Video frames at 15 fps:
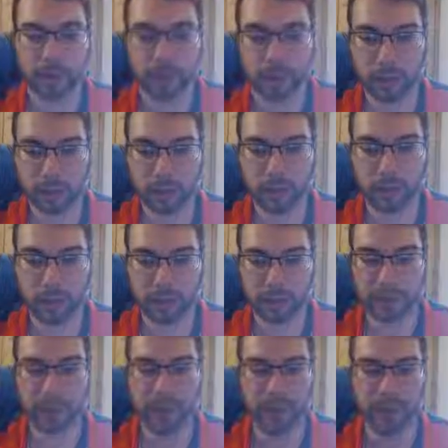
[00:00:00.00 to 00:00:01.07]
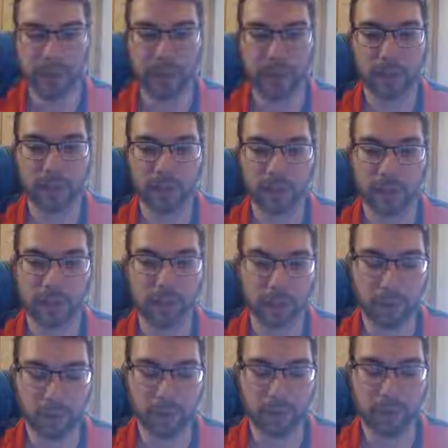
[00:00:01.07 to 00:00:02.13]
Alright, give me all of the
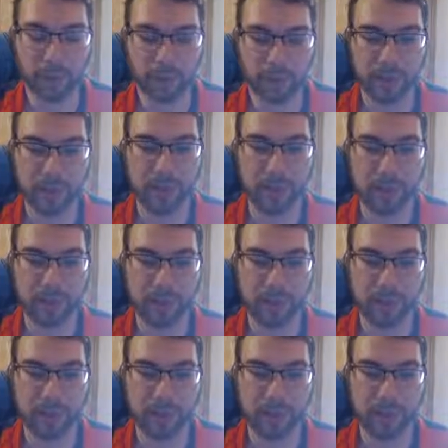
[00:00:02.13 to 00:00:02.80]
rewards. All of